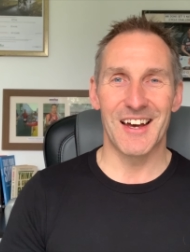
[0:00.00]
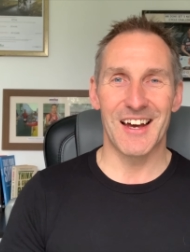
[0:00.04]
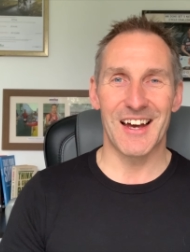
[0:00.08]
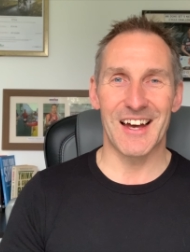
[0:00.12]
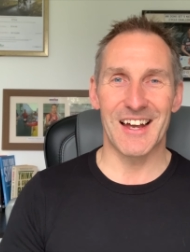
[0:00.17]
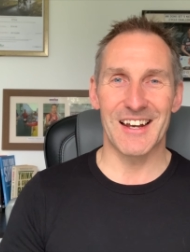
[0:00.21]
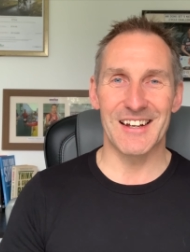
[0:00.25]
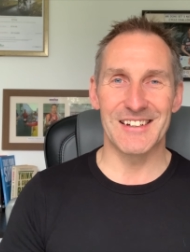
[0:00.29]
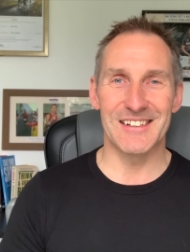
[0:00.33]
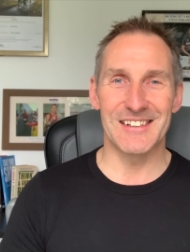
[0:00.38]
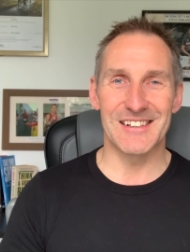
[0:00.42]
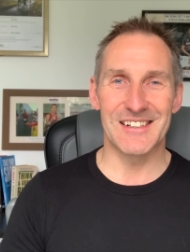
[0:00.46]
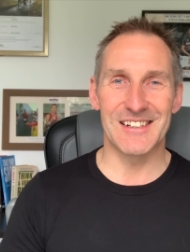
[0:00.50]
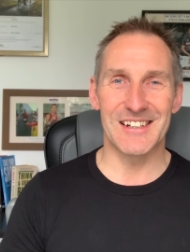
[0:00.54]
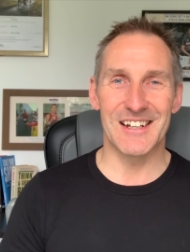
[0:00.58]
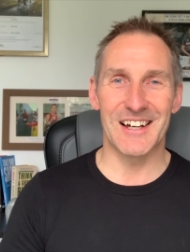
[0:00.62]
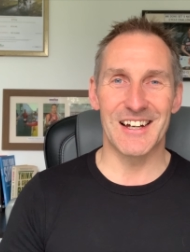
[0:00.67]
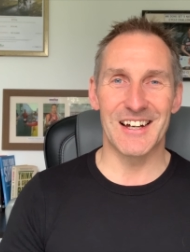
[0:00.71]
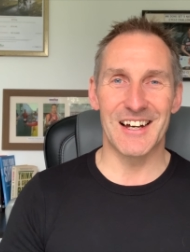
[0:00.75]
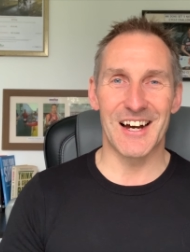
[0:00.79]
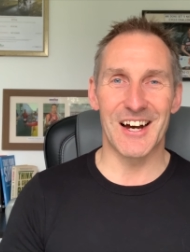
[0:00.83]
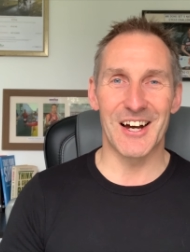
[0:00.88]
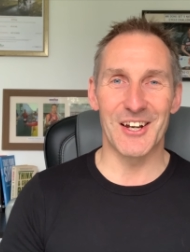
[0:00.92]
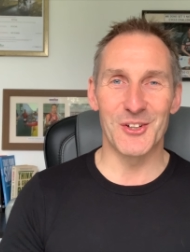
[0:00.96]
And
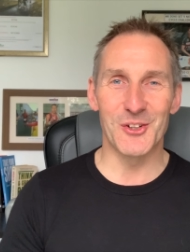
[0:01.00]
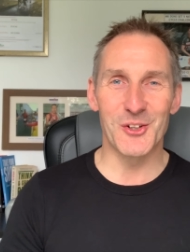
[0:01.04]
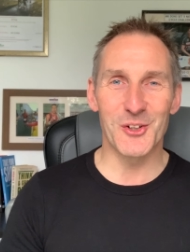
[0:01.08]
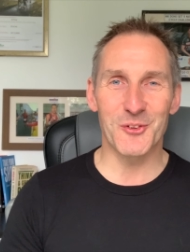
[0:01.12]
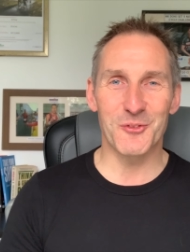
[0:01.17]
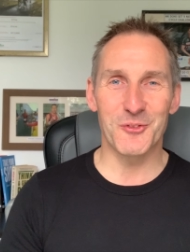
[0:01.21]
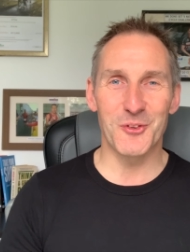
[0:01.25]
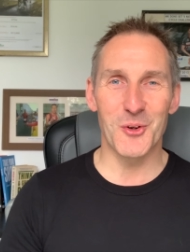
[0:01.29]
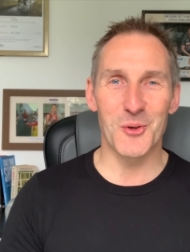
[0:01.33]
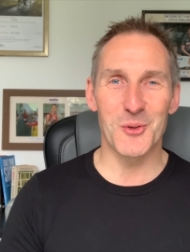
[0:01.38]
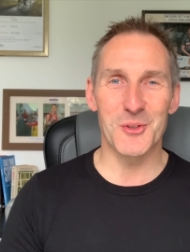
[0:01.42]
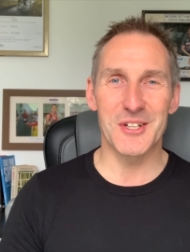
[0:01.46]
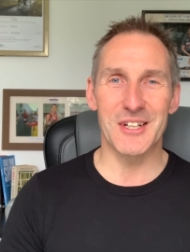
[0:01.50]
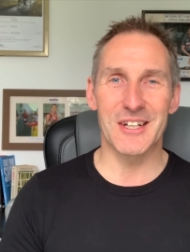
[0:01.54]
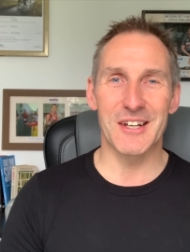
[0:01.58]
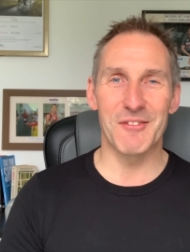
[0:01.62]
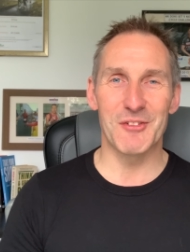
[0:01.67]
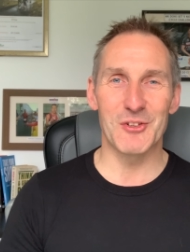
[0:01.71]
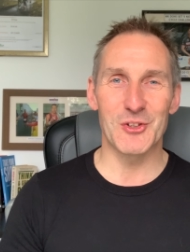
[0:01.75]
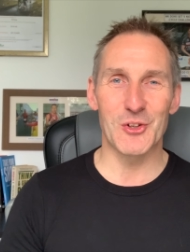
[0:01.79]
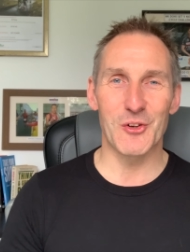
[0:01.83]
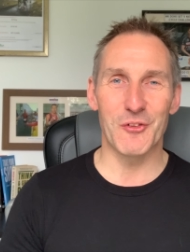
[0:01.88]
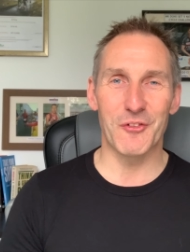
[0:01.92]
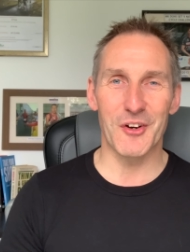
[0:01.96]
I look forward to
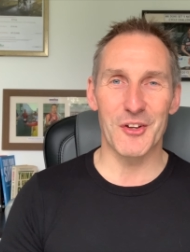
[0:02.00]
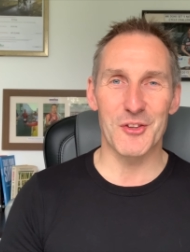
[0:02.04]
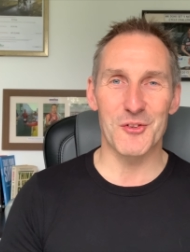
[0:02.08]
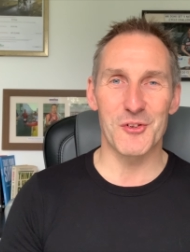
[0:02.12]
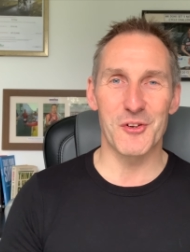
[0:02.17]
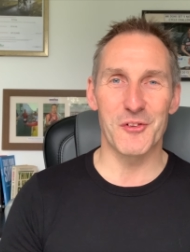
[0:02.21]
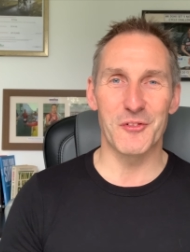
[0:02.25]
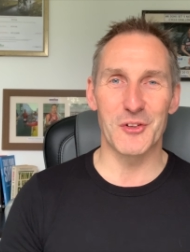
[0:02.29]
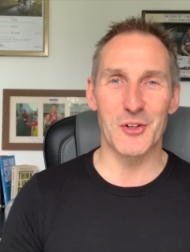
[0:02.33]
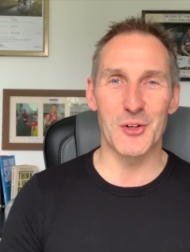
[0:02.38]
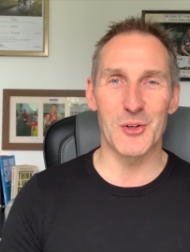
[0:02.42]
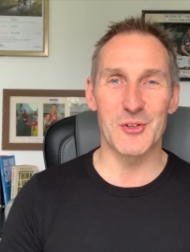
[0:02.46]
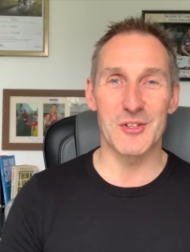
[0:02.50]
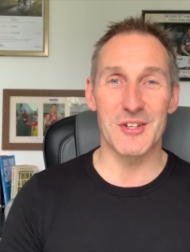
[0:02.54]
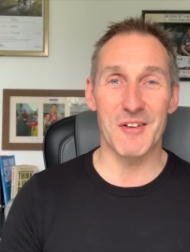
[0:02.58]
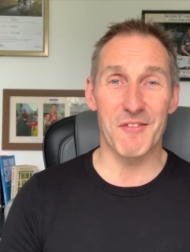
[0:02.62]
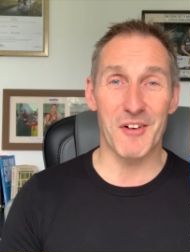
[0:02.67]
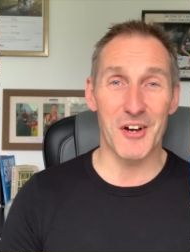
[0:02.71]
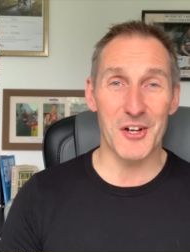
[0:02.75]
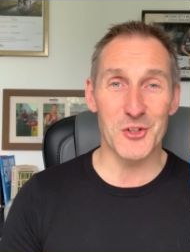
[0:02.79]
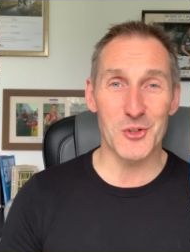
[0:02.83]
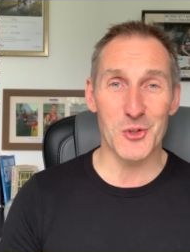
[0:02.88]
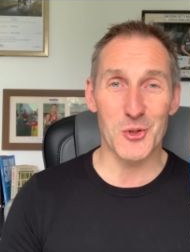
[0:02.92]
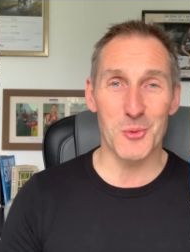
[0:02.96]
giving you further reviews if
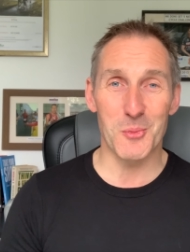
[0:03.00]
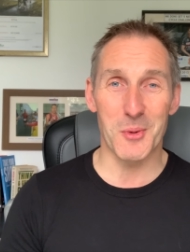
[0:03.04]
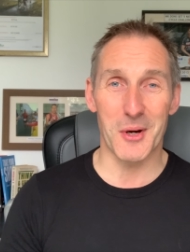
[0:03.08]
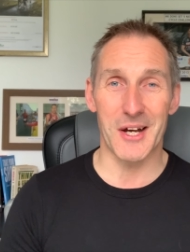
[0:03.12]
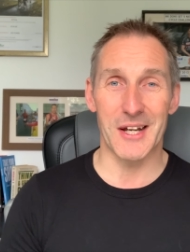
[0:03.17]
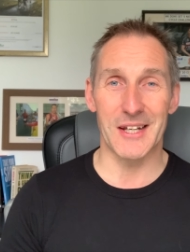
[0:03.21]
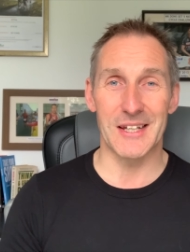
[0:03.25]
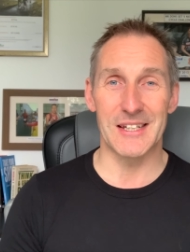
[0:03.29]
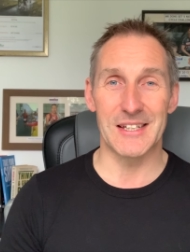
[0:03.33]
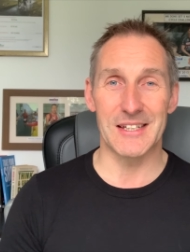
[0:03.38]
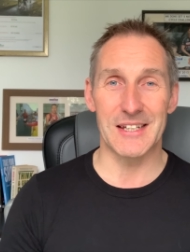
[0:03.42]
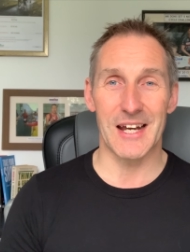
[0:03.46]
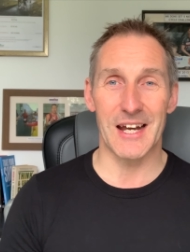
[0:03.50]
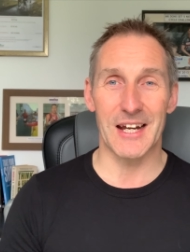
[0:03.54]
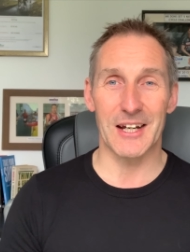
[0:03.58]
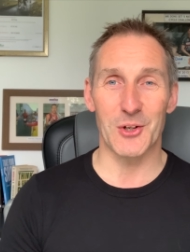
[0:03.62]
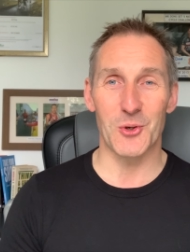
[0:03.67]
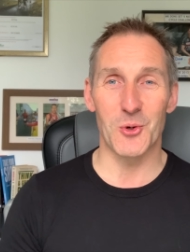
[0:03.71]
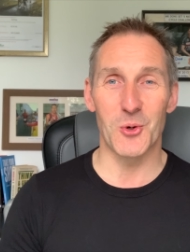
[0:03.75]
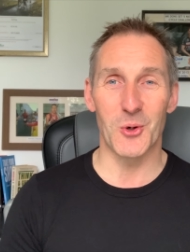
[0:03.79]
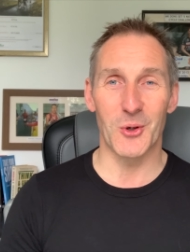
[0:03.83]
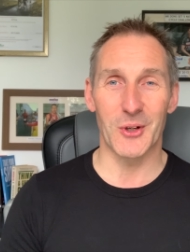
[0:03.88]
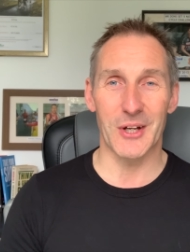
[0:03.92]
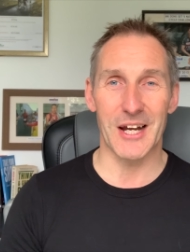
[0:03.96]
I do buy any tech
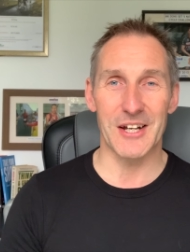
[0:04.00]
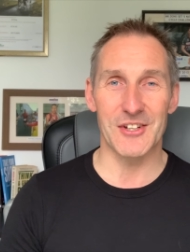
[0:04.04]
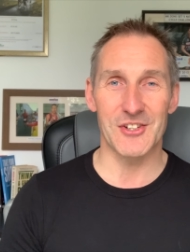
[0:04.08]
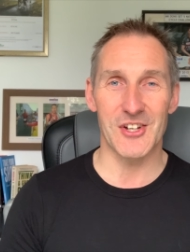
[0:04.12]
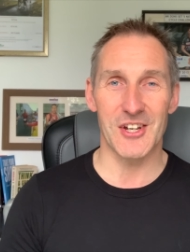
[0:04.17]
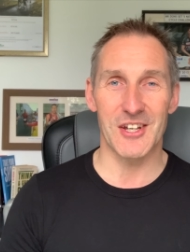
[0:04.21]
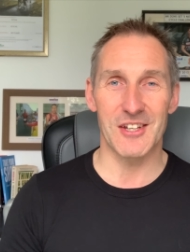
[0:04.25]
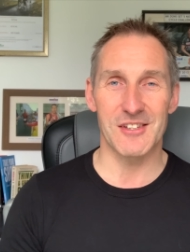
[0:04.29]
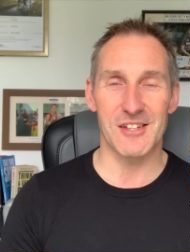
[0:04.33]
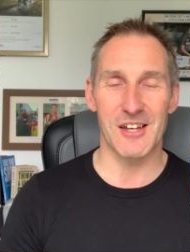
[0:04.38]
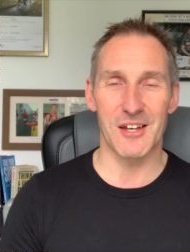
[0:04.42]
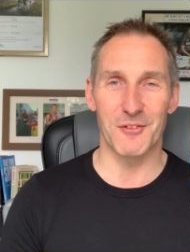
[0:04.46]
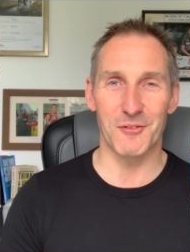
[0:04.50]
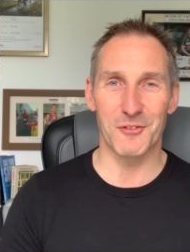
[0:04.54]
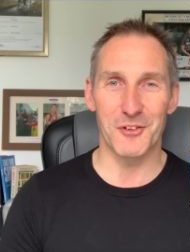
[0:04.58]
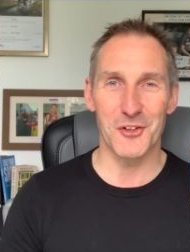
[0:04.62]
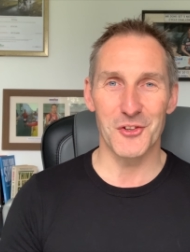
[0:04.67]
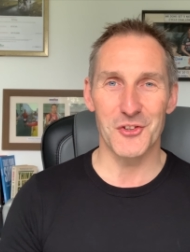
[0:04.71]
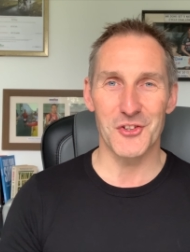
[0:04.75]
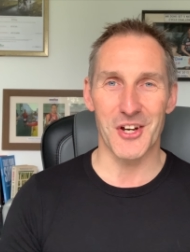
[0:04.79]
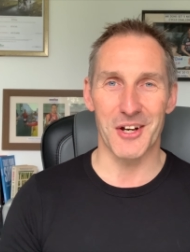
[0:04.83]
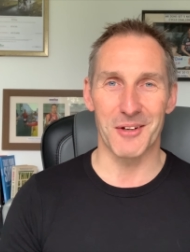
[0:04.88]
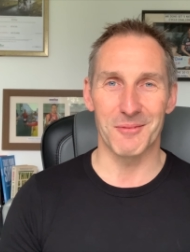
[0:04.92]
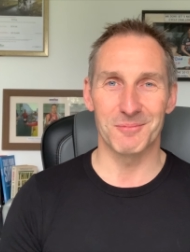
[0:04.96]
or gadgets in
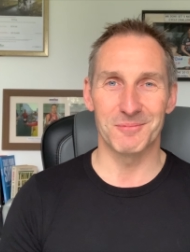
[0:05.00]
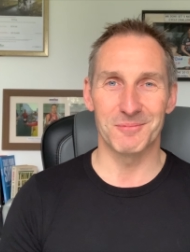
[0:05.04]
future.